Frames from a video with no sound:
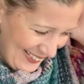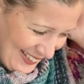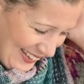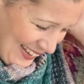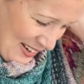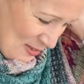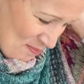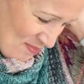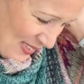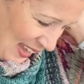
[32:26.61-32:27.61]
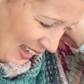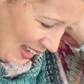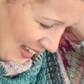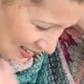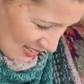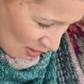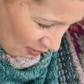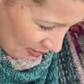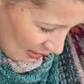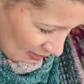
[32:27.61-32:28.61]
uh, so I think